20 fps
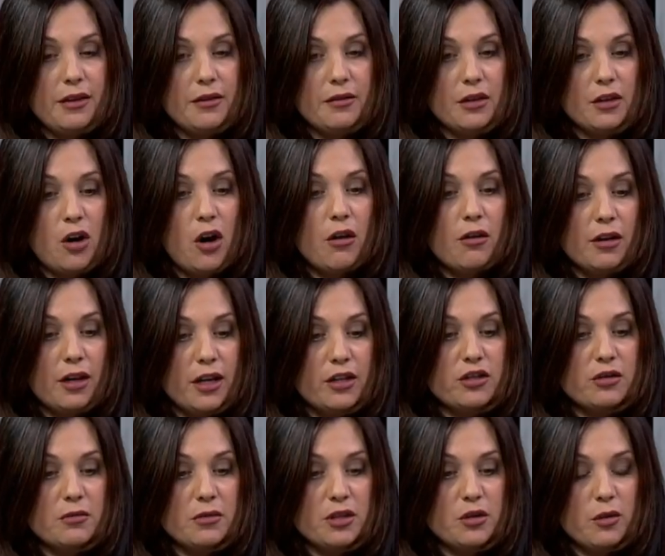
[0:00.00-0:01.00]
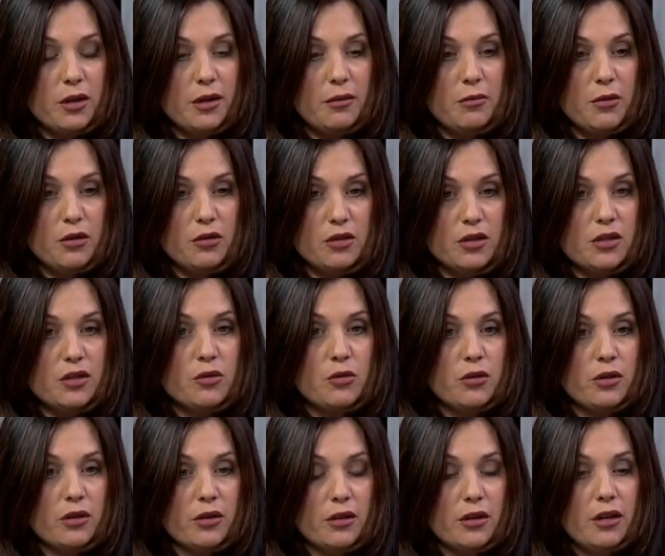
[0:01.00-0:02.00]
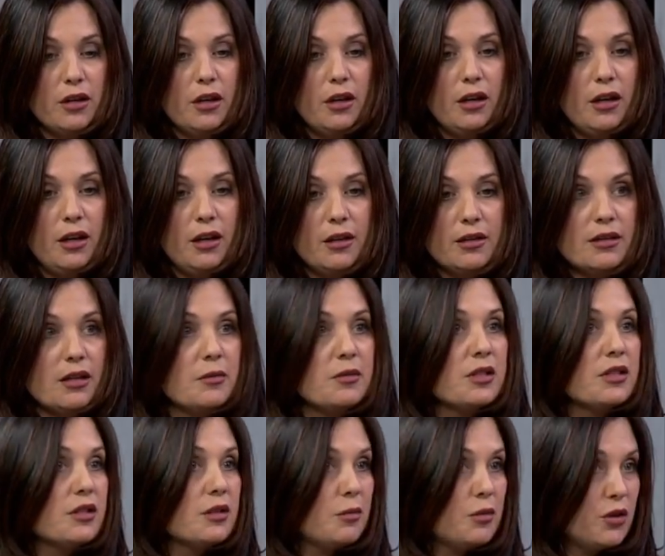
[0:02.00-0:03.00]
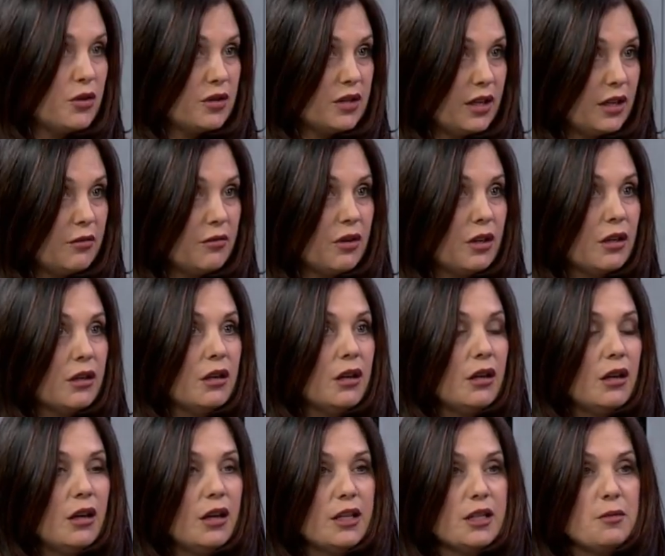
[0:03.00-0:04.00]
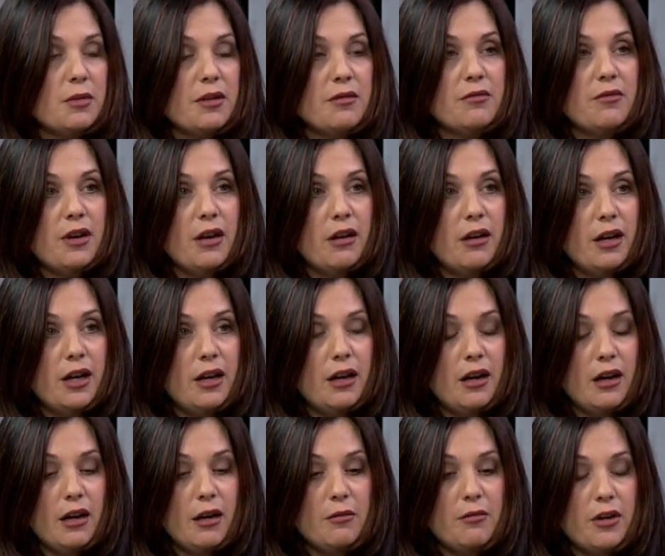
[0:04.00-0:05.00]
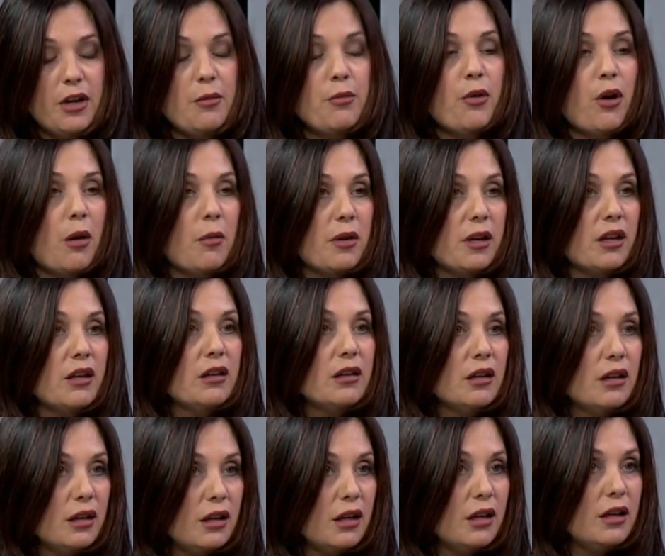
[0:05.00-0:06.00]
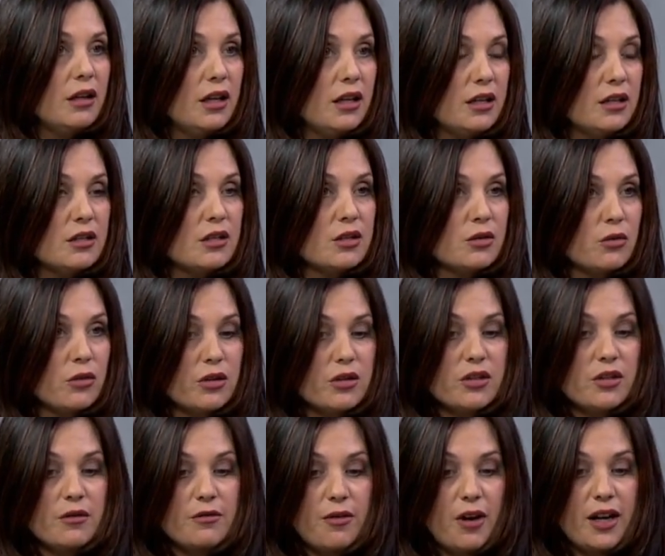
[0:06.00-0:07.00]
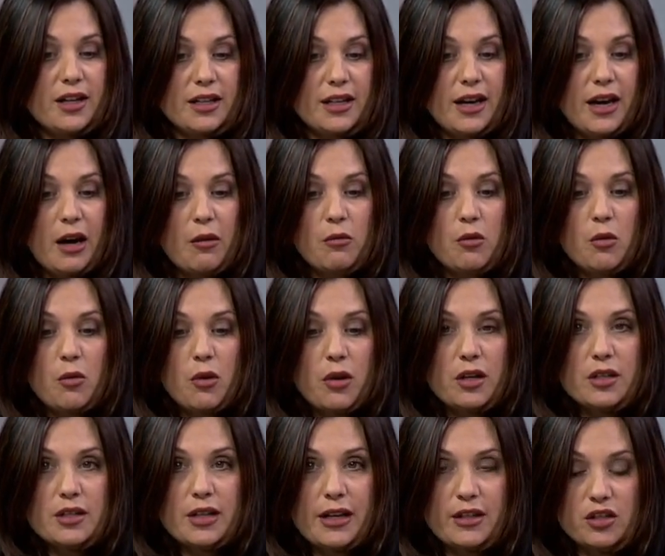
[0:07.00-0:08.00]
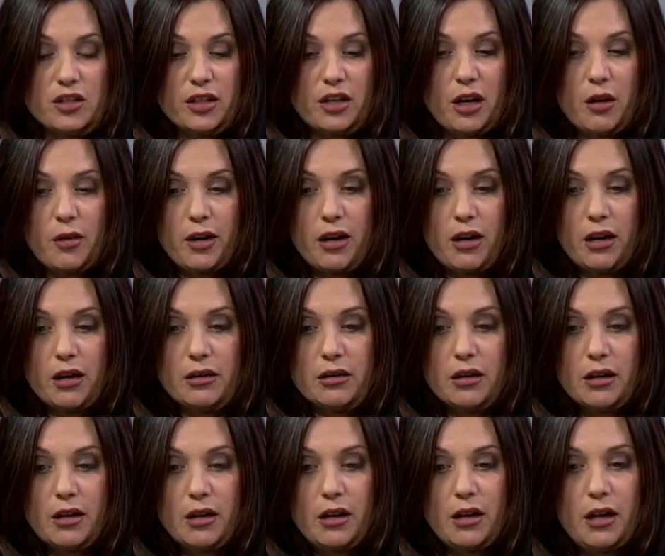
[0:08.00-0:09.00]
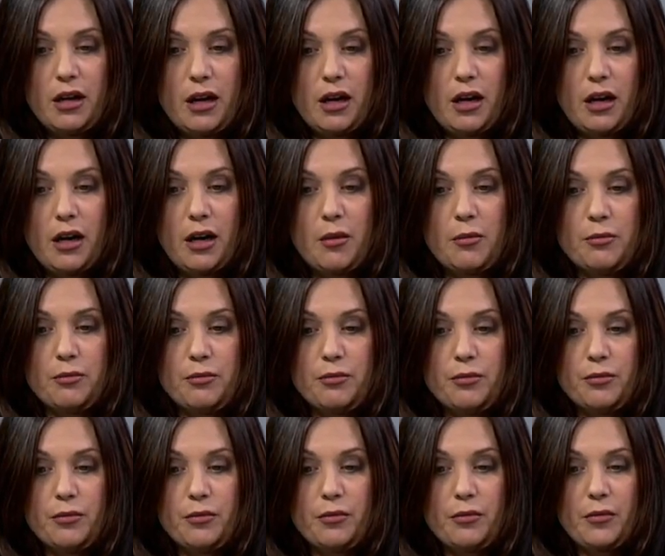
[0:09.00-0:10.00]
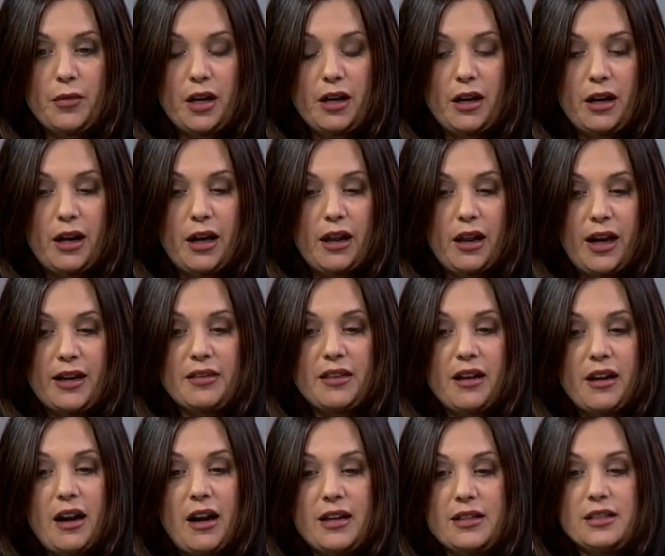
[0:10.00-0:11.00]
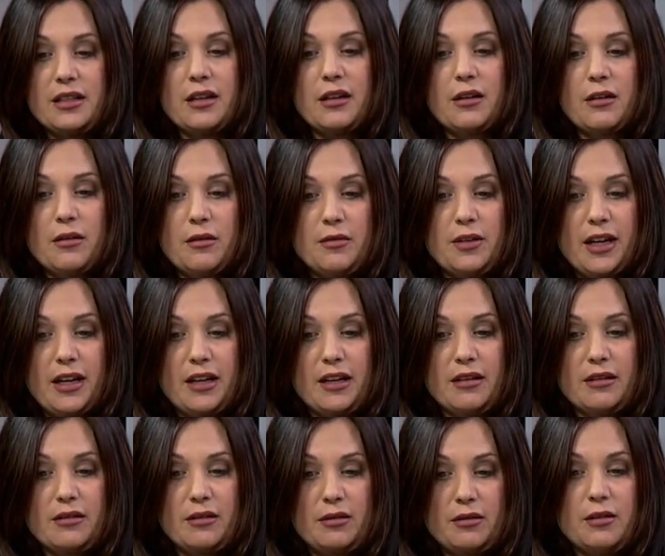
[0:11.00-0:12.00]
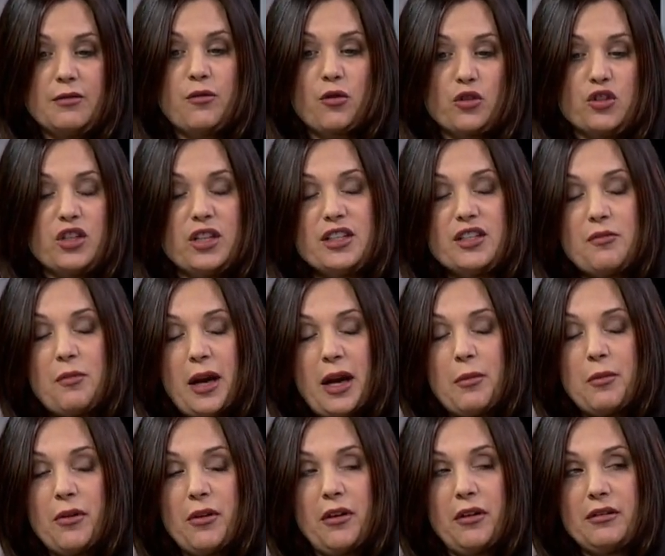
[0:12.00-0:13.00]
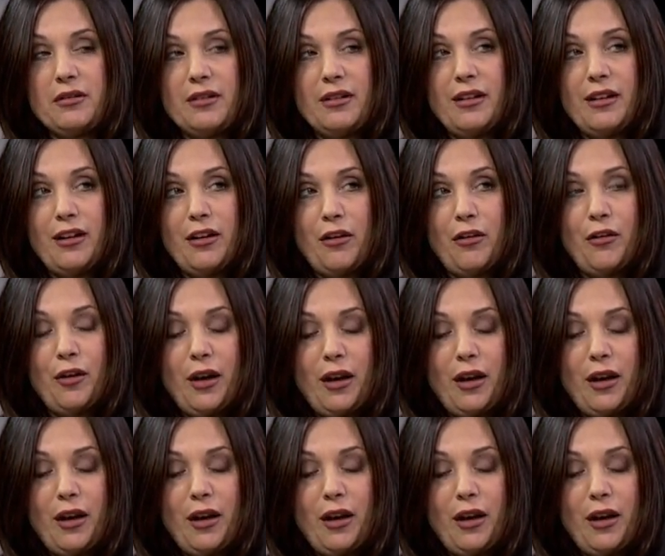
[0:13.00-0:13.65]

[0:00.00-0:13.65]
think the correlation between mood disorder and substance abuse even has been very, very prominent in eating disorder. So finding out, well, what is actually going on? And I like the idea of getting the four sheets of paper, you know,